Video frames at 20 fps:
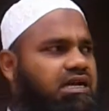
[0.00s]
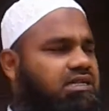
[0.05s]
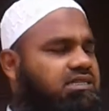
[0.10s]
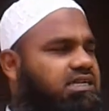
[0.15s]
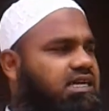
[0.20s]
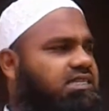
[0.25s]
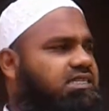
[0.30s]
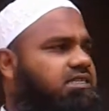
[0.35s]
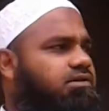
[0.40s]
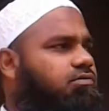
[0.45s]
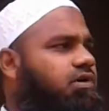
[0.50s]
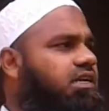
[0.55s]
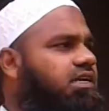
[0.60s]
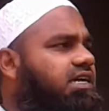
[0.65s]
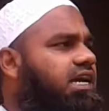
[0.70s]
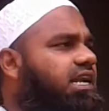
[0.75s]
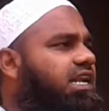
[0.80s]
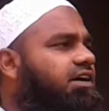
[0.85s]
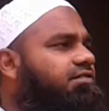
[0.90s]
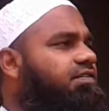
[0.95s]
That's one
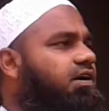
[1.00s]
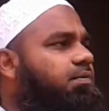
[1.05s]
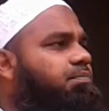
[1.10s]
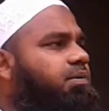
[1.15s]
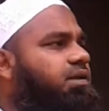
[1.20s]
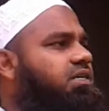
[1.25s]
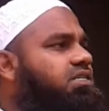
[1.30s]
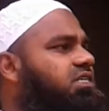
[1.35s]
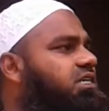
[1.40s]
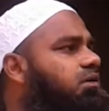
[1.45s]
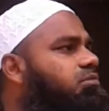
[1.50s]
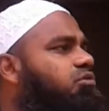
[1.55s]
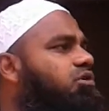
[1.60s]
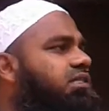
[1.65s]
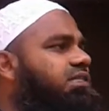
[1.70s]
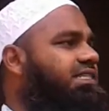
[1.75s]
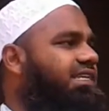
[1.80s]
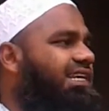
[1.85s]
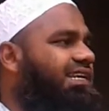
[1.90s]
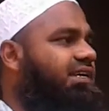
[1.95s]
kind of appreciable
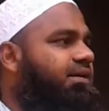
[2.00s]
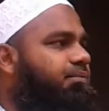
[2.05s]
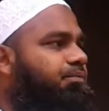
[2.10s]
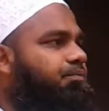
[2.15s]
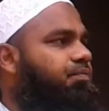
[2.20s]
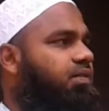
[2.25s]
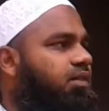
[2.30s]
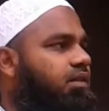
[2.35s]
thing.